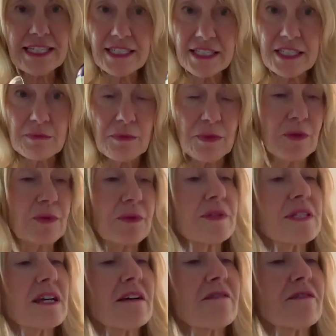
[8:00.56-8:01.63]

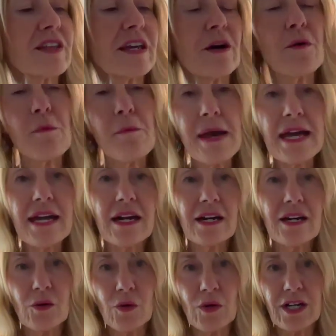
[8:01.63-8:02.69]
teaspoons of the
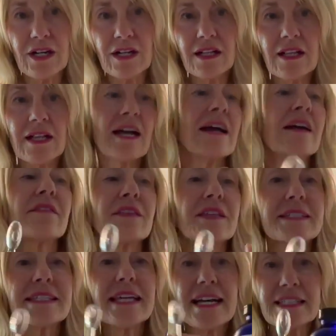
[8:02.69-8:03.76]
omega oil.
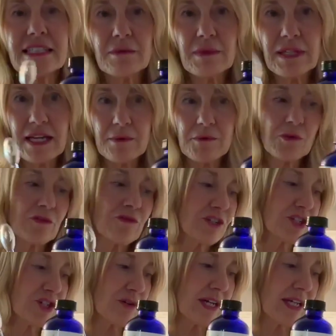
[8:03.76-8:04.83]
This has to be kept
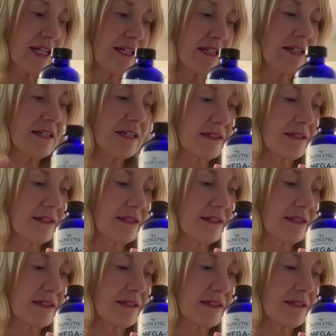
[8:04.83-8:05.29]
refrigerated.